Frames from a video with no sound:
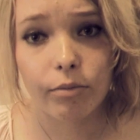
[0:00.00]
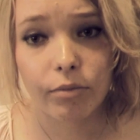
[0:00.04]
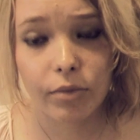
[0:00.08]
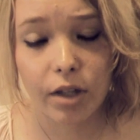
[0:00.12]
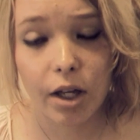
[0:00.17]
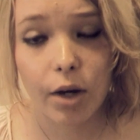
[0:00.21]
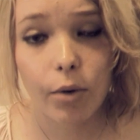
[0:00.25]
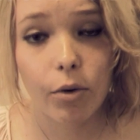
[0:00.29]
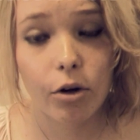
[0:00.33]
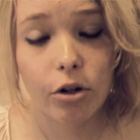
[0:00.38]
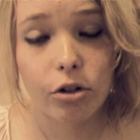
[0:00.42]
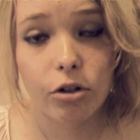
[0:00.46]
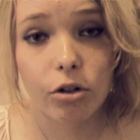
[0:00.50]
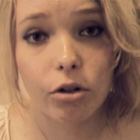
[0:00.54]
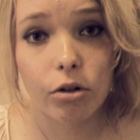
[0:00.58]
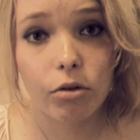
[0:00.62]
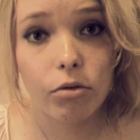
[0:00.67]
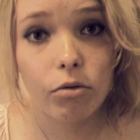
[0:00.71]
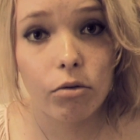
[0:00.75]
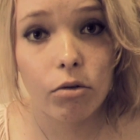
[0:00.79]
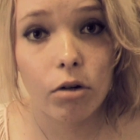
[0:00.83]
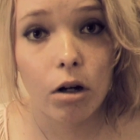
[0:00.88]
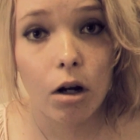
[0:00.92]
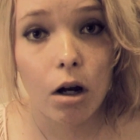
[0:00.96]
They work
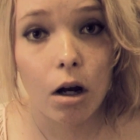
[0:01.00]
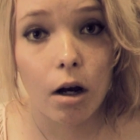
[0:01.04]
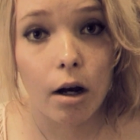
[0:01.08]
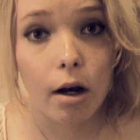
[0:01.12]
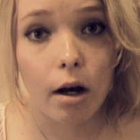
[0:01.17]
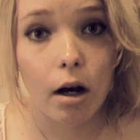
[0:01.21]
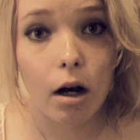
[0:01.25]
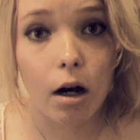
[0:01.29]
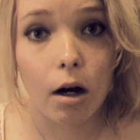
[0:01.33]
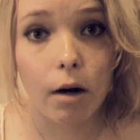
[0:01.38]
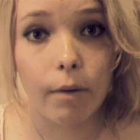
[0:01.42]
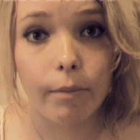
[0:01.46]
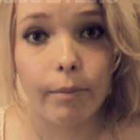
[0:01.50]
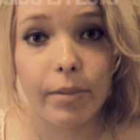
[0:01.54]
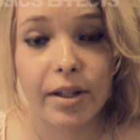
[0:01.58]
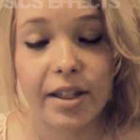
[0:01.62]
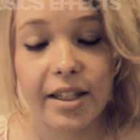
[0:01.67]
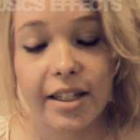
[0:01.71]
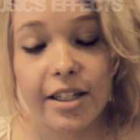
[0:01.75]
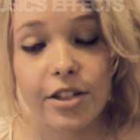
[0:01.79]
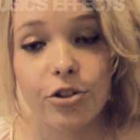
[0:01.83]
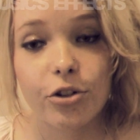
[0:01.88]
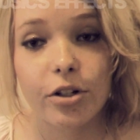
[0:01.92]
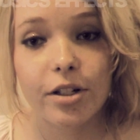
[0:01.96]
too, but
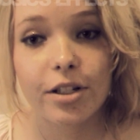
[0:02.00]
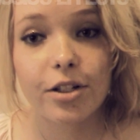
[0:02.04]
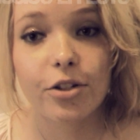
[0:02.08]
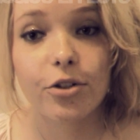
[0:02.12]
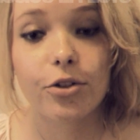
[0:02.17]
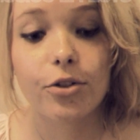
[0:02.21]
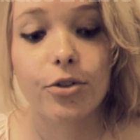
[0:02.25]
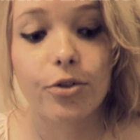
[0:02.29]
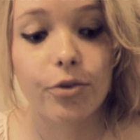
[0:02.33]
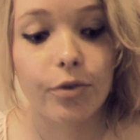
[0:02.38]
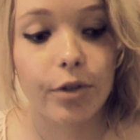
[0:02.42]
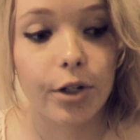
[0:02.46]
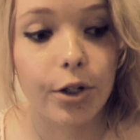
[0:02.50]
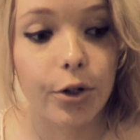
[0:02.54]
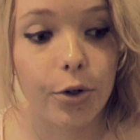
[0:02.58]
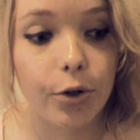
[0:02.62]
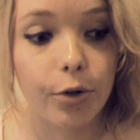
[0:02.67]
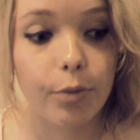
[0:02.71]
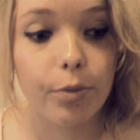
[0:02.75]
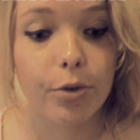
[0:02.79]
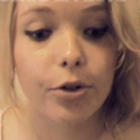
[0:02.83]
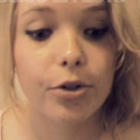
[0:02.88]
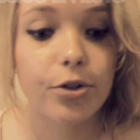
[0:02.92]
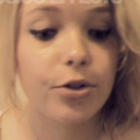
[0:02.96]
these transitions are really
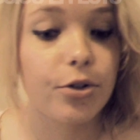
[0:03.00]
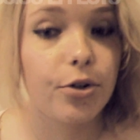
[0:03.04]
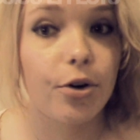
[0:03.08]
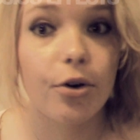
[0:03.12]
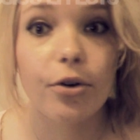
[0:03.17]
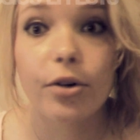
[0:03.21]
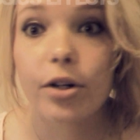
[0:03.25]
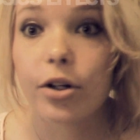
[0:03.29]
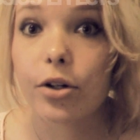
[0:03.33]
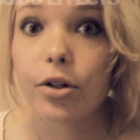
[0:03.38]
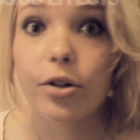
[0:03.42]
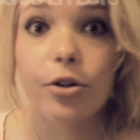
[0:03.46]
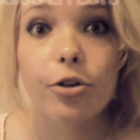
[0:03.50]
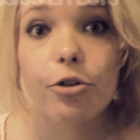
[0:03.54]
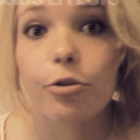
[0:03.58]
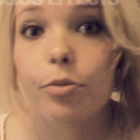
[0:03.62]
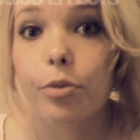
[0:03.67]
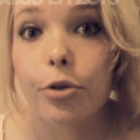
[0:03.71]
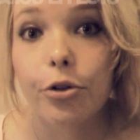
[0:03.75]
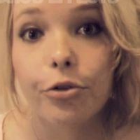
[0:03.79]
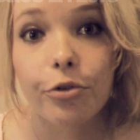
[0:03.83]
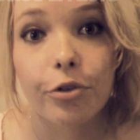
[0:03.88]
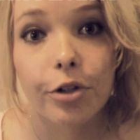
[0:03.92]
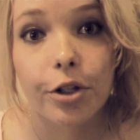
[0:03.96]
good because you don't need New
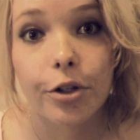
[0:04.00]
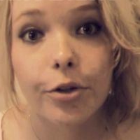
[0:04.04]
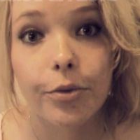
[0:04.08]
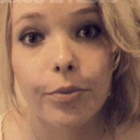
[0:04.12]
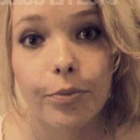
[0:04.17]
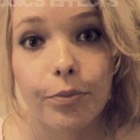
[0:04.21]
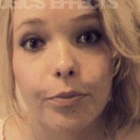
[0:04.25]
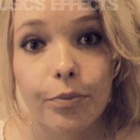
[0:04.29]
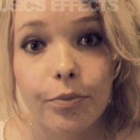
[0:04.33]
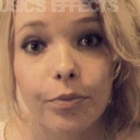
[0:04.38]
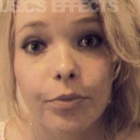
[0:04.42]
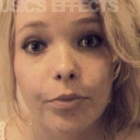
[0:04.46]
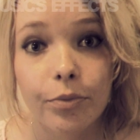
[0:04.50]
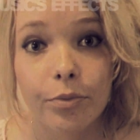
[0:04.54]
Blue for them.